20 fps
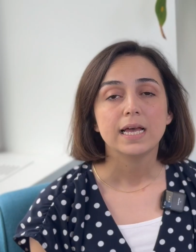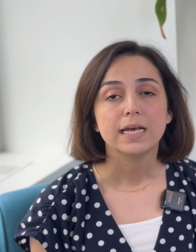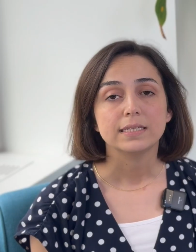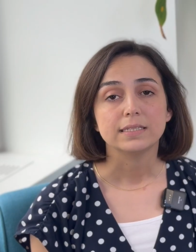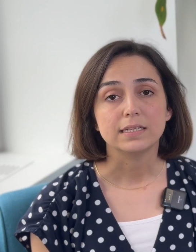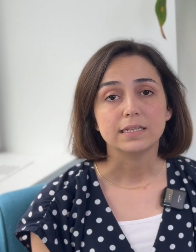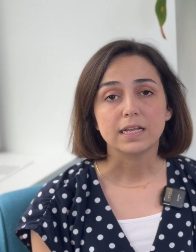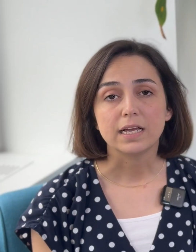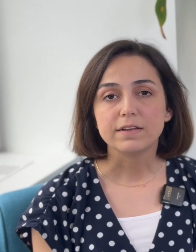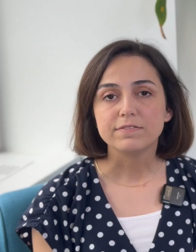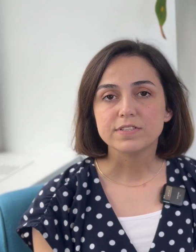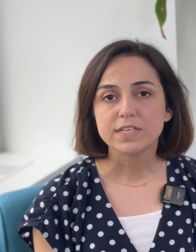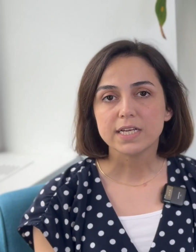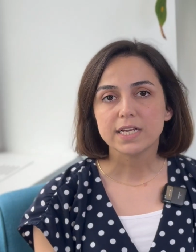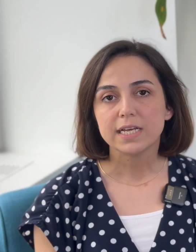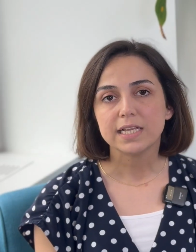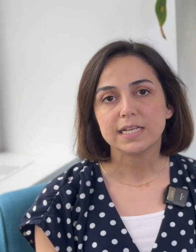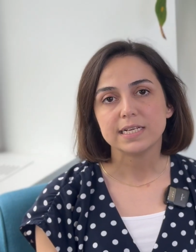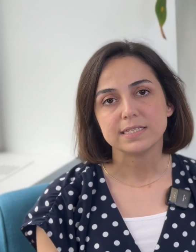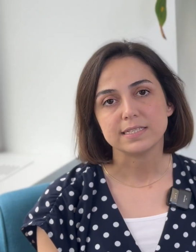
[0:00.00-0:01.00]
The life
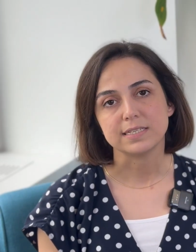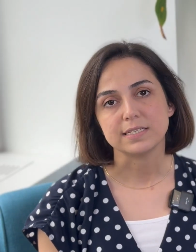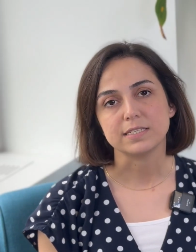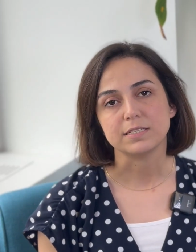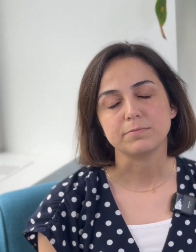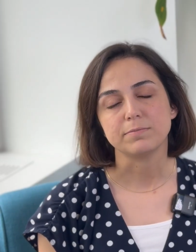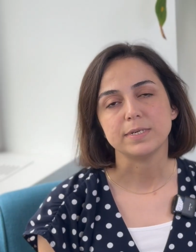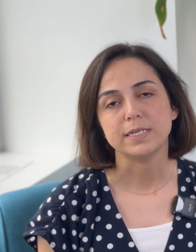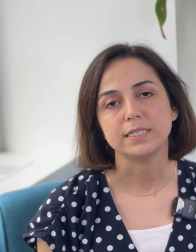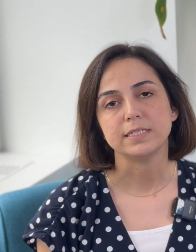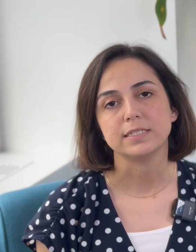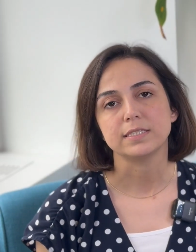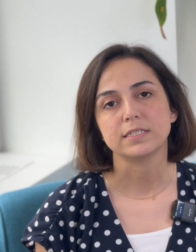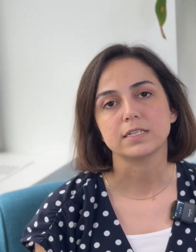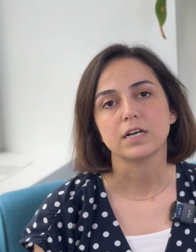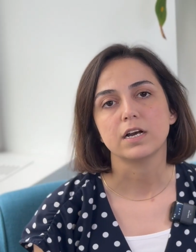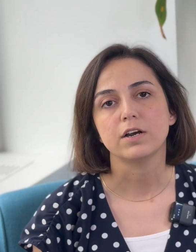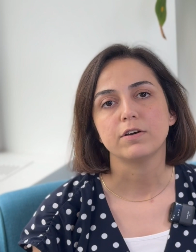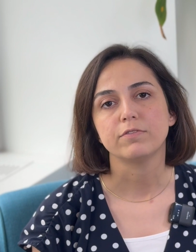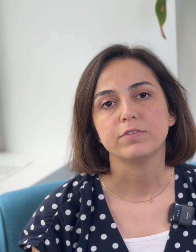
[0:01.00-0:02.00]
cycle assessments
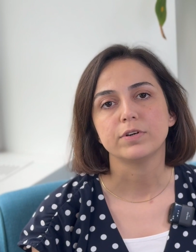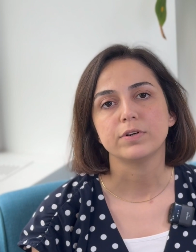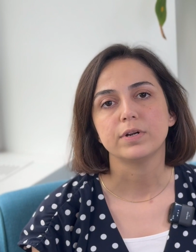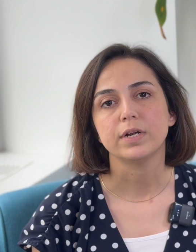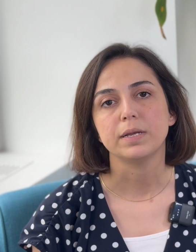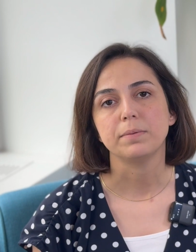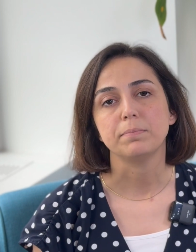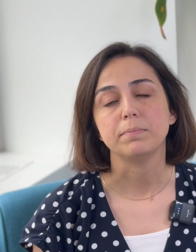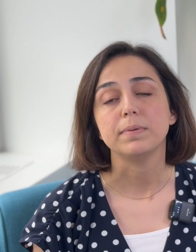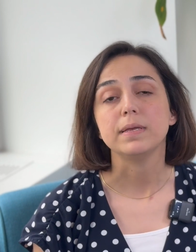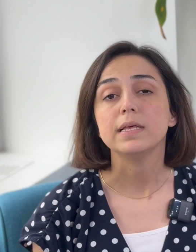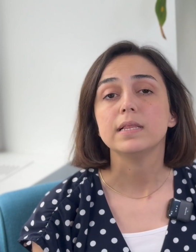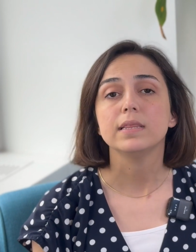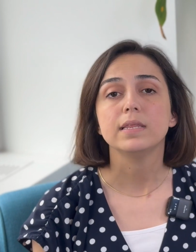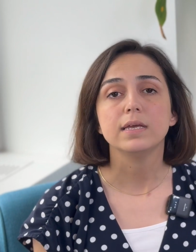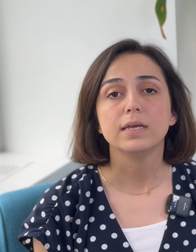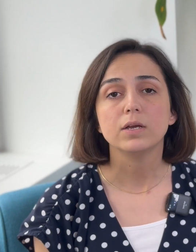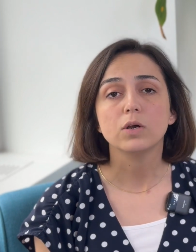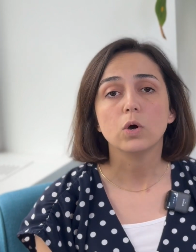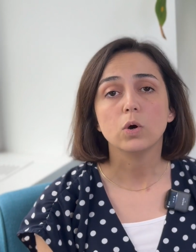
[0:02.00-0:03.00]
cover a
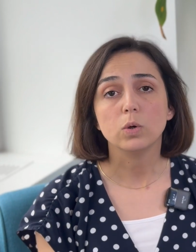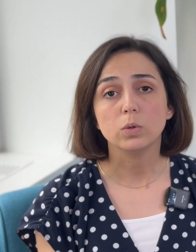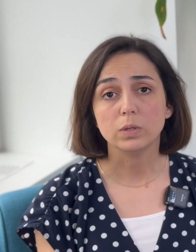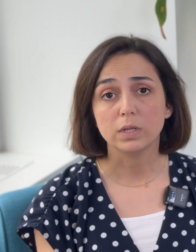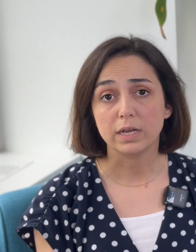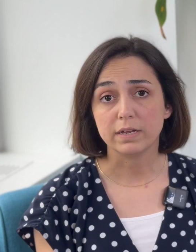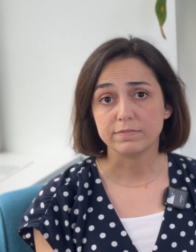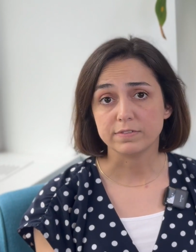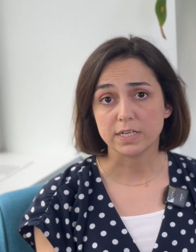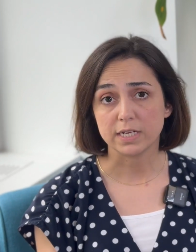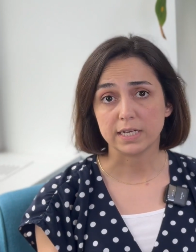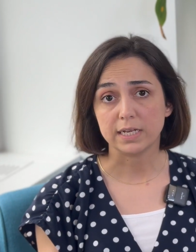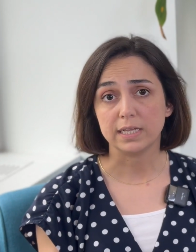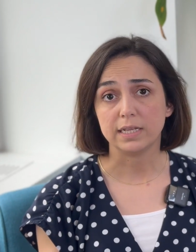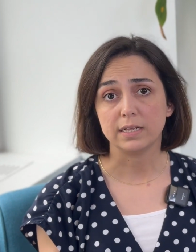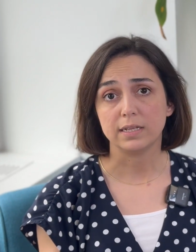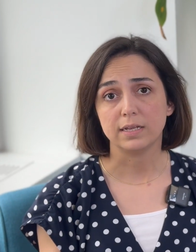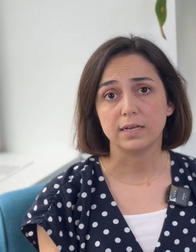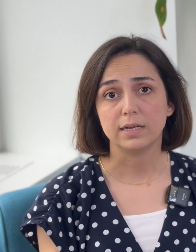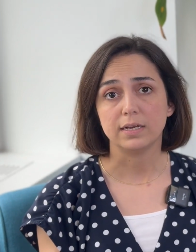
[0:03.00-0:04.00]
building whole life
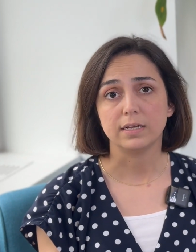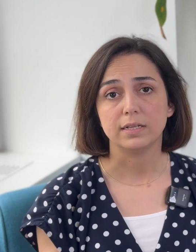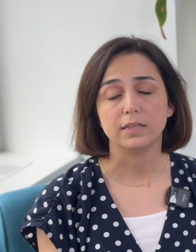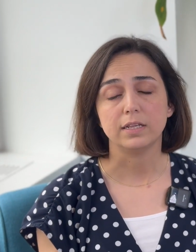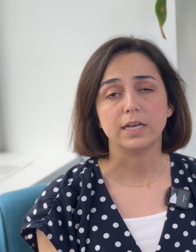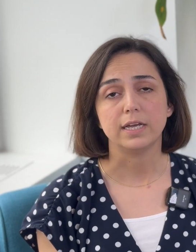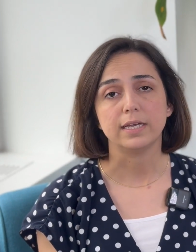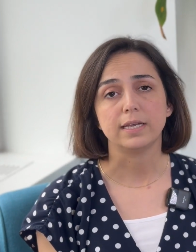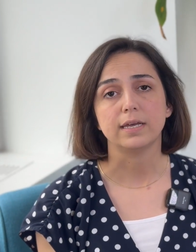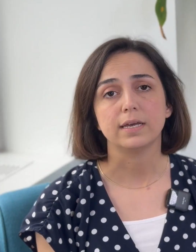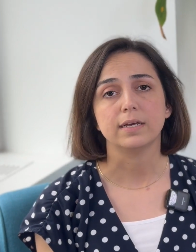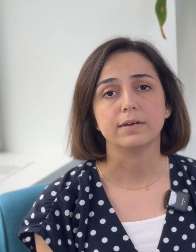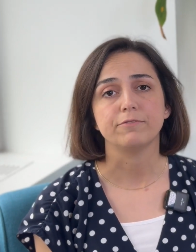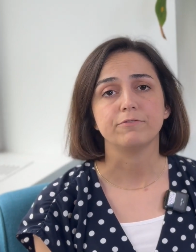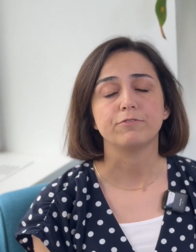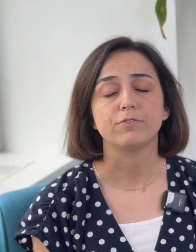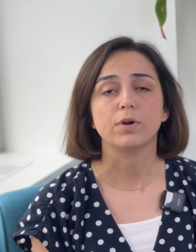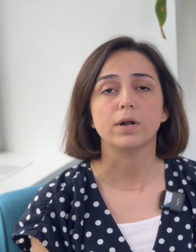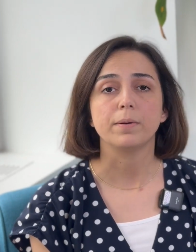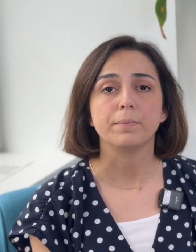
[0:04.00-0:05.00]
cycle,
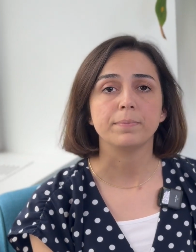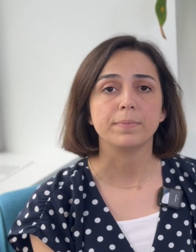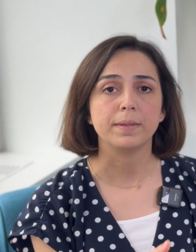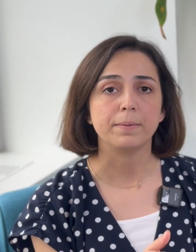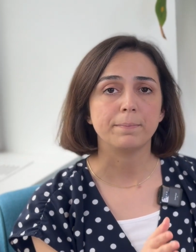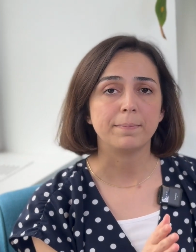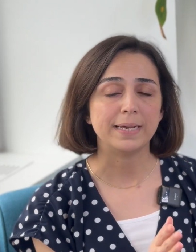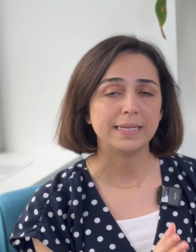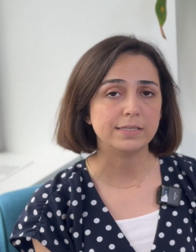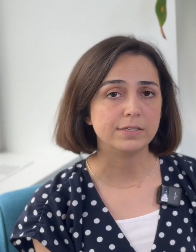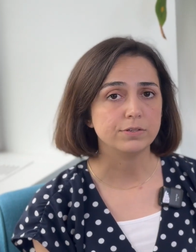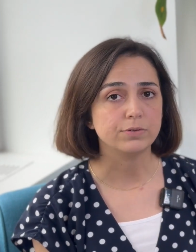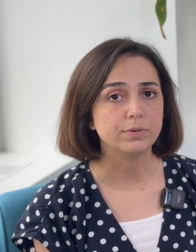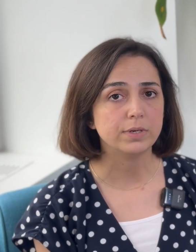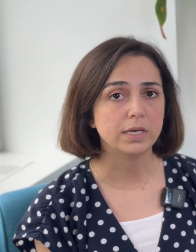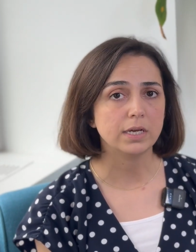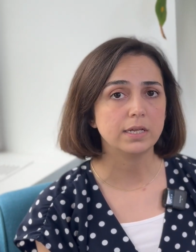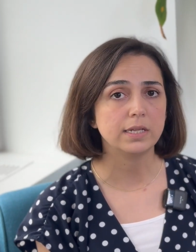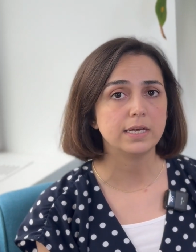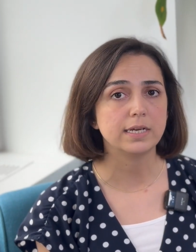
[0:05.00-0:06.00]
from the
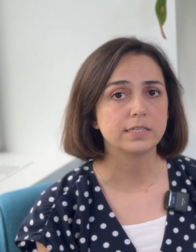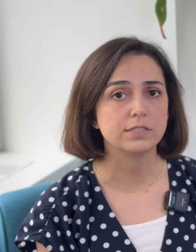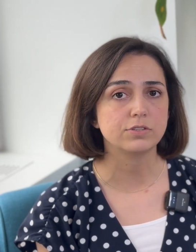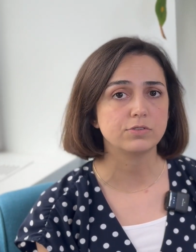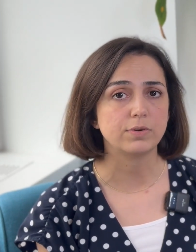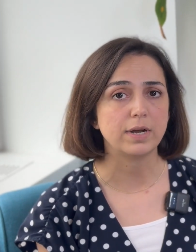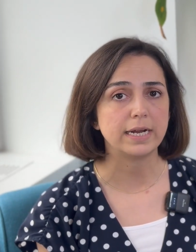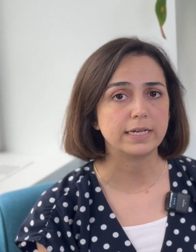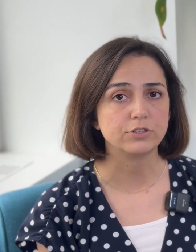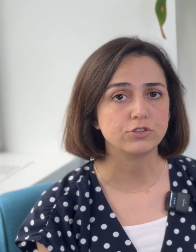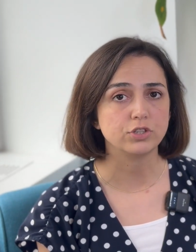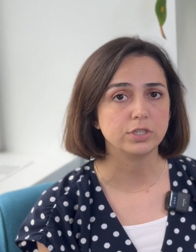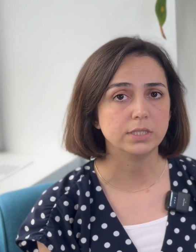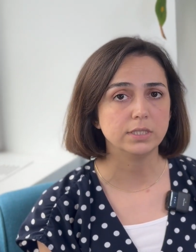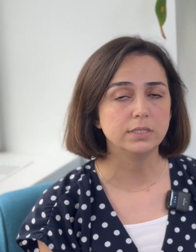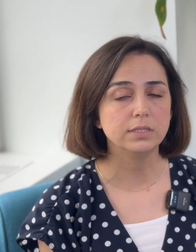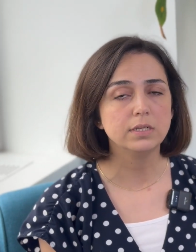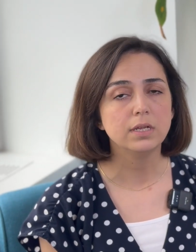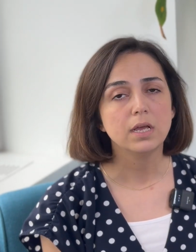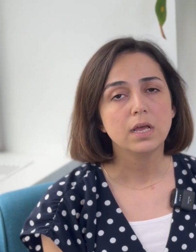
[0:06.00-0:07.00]
material
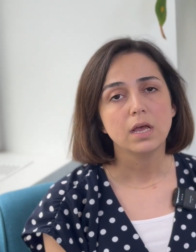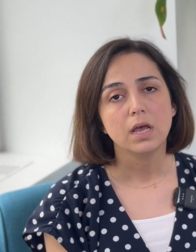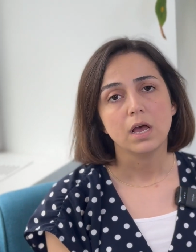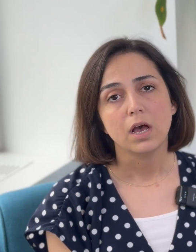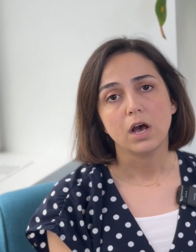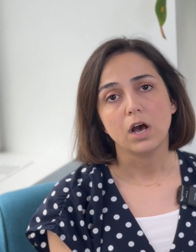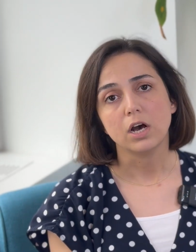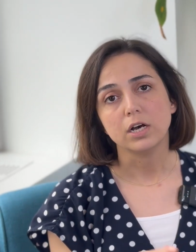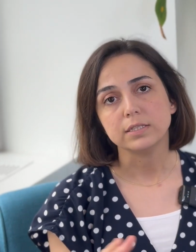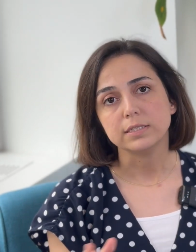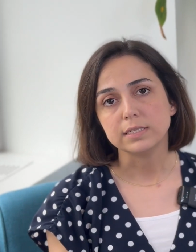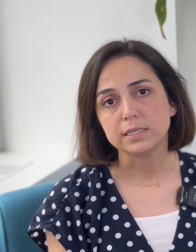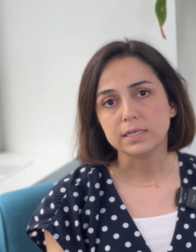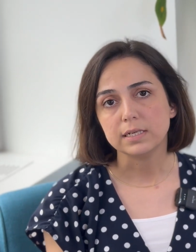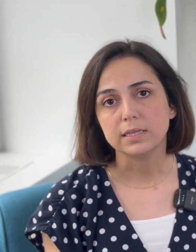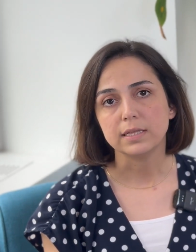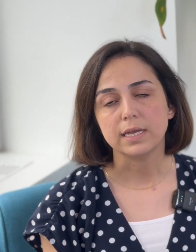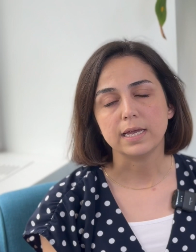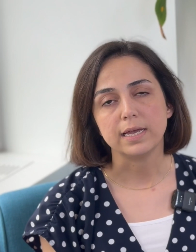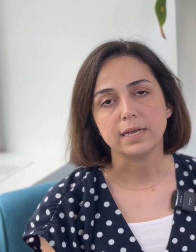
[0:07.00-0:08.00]
extraction
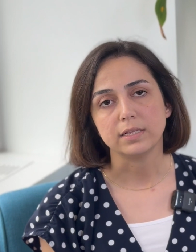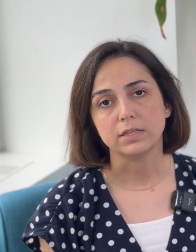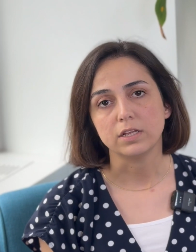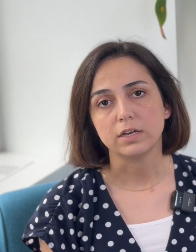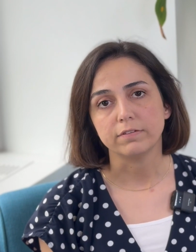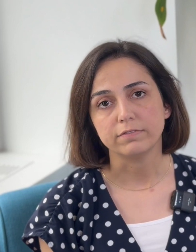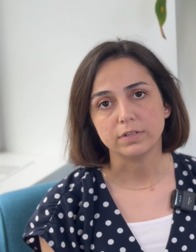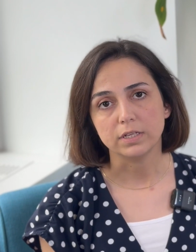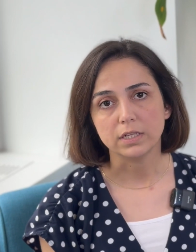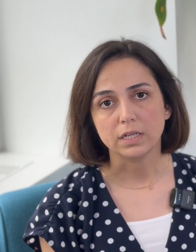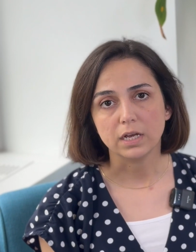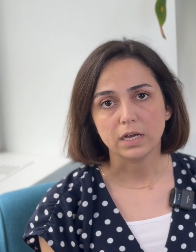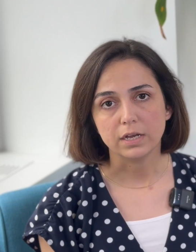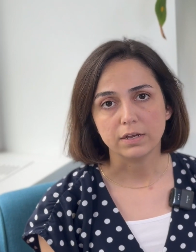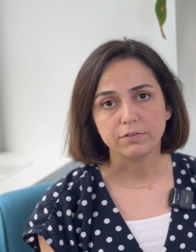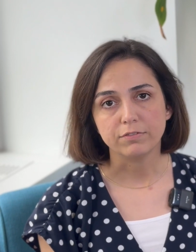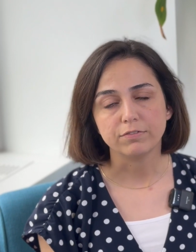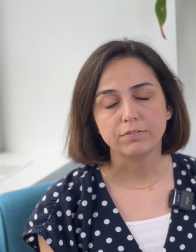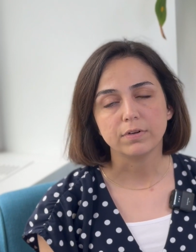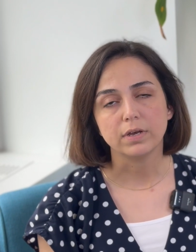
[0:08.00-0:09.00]
until the end of the
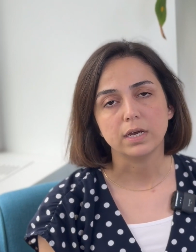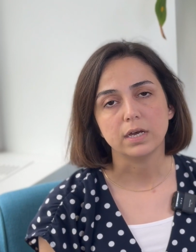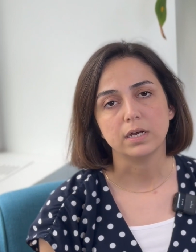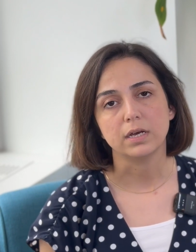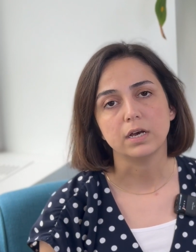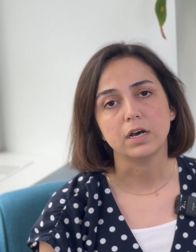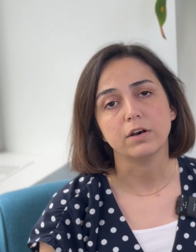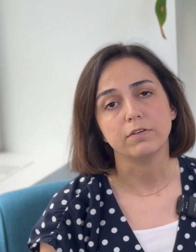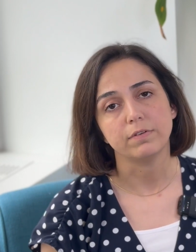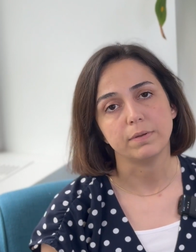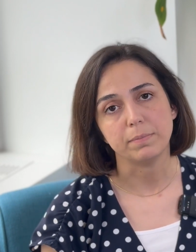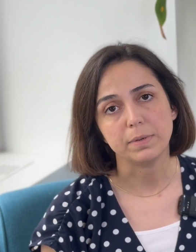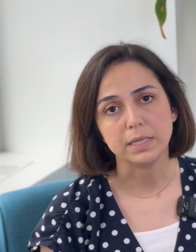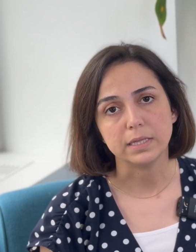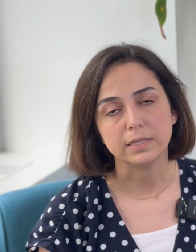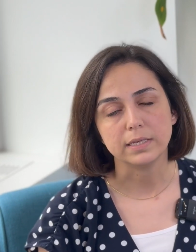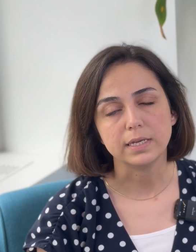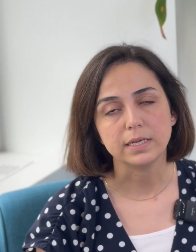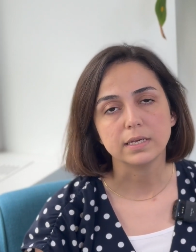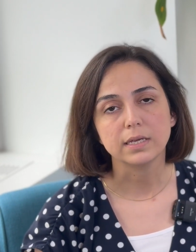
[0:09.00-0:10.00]
life of a
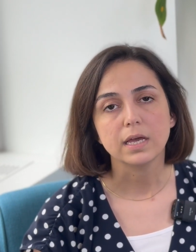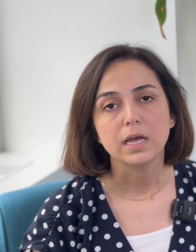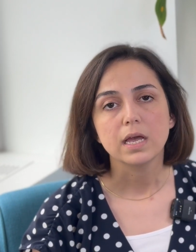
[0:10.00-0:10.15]
building.